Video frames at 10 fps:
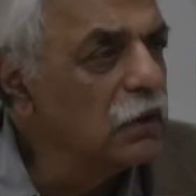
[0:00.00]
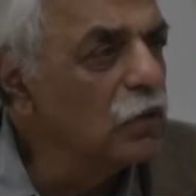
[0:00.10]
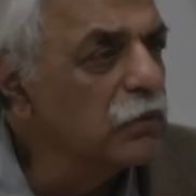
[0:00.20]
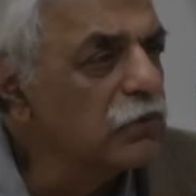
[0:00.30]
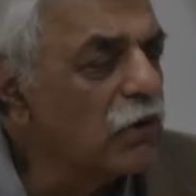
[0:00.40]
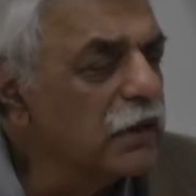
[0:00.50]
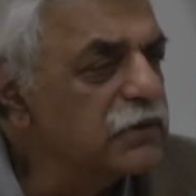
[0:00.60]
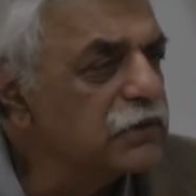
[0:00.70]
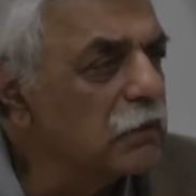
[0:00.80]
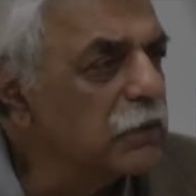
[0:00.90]
Human
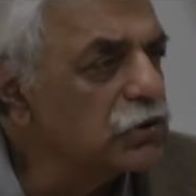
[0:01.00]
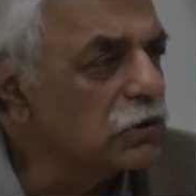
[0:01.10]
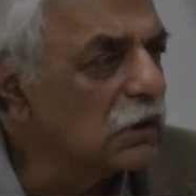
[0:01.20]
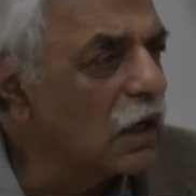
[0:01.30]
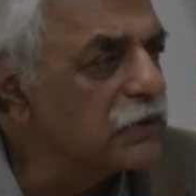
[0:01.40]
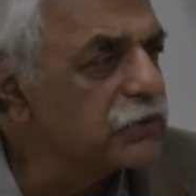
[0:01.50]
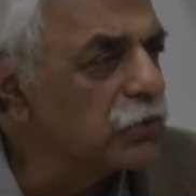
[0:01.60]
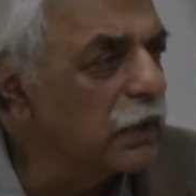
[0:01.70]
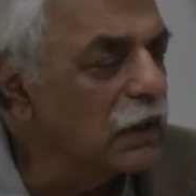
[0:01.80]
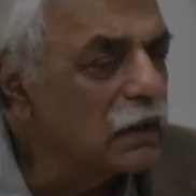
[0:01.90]
Rights Commission
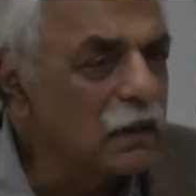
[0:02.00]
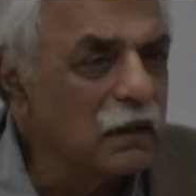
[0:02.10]
last week,